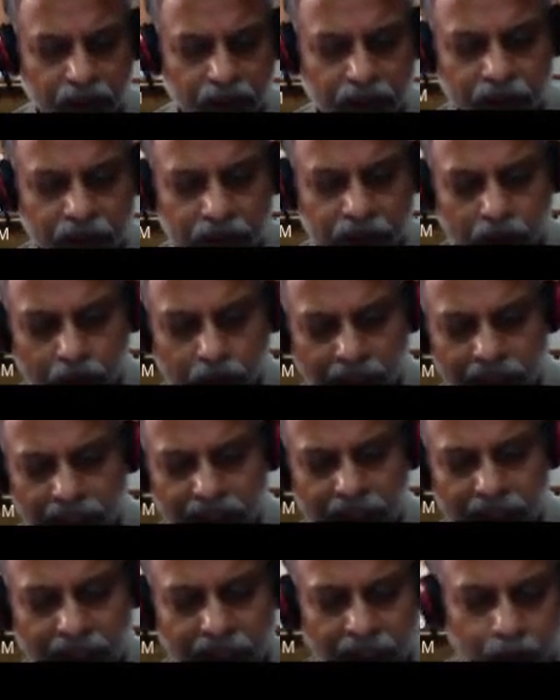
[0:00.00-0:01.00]
into
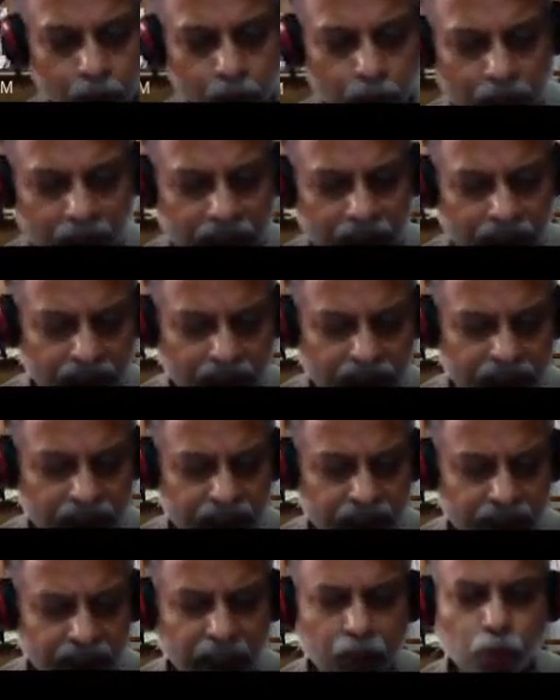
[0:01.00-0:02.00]
electrical
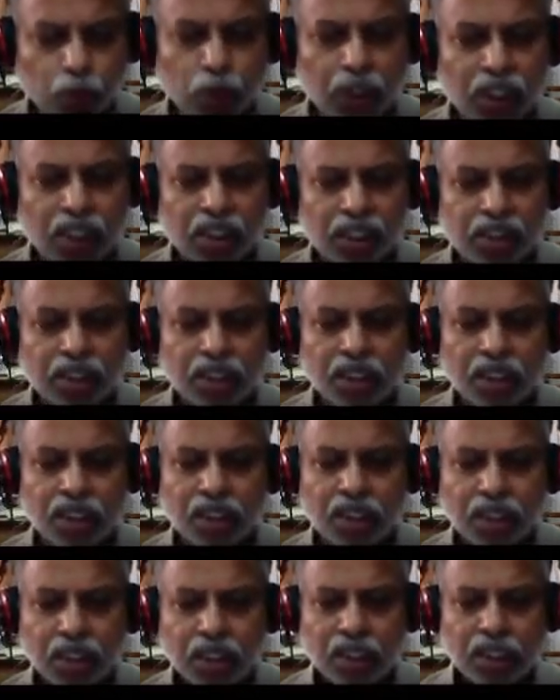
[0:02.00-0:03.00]
voltages. The advantage in
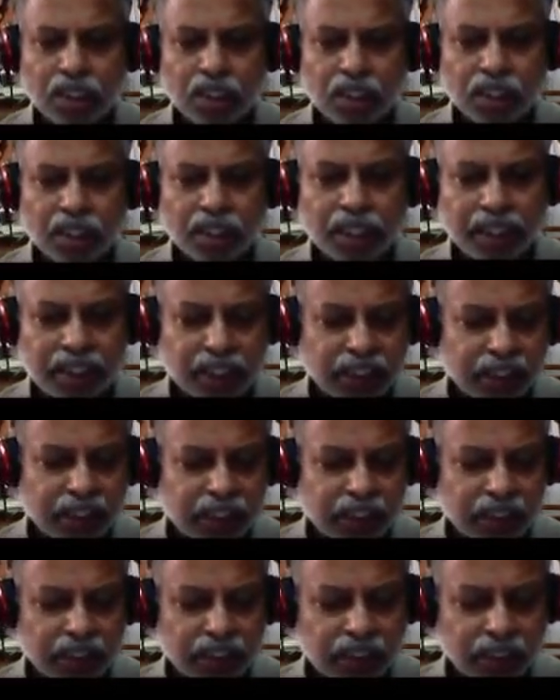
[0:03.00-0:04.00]
getting
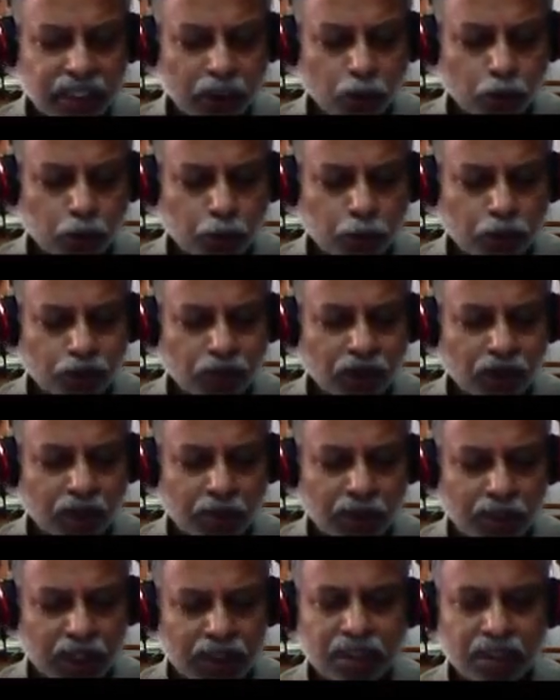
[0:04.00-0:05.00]
it in the output
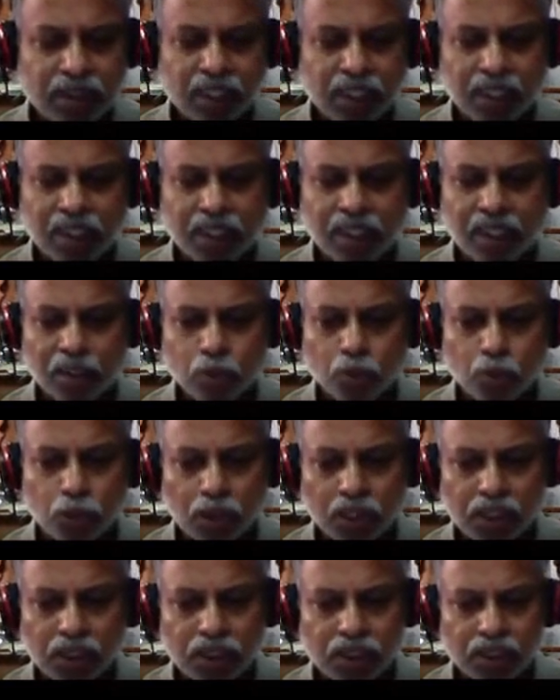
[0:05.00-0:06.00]
form as electrical
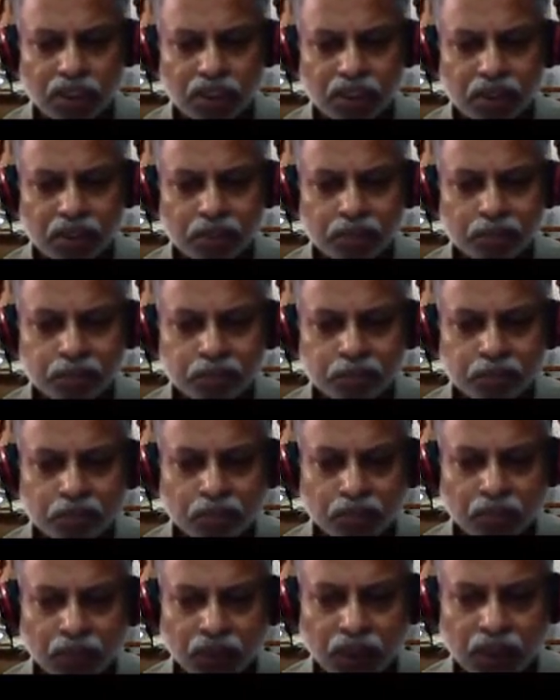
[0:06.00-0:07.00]
voltages,
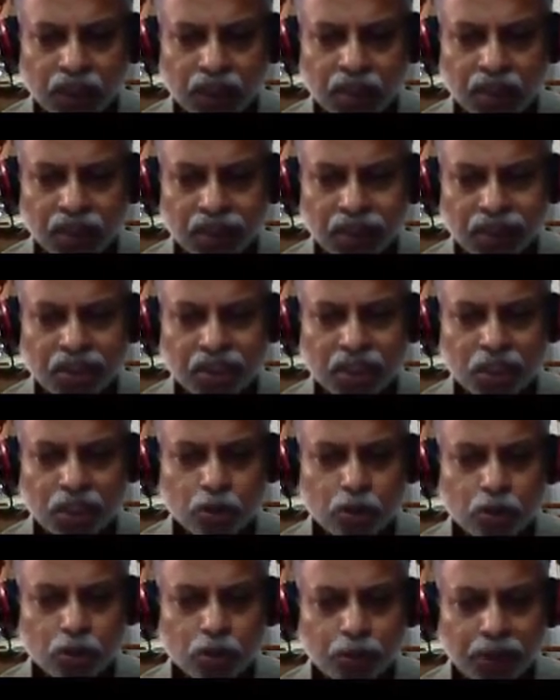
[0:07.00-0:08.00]
it is easy
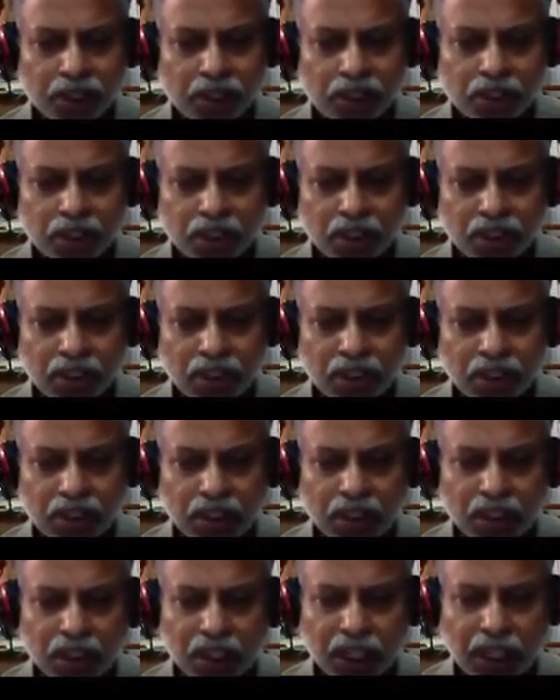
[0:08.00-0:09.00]
to measure
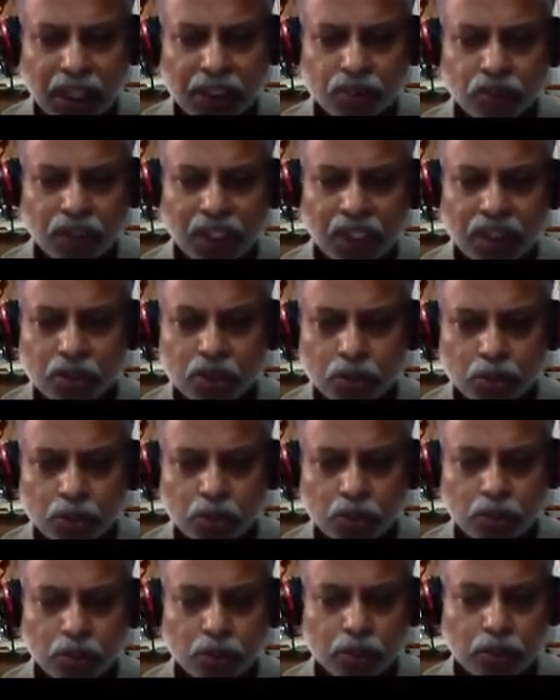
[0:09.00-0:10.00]
as well as
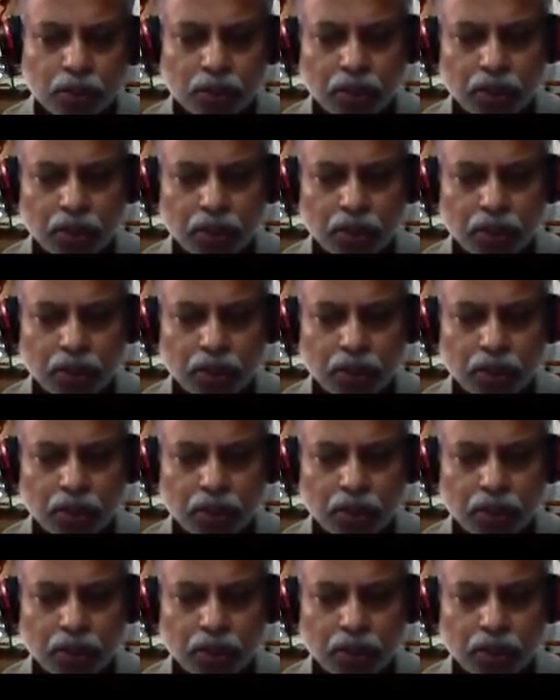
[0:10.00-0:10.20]
to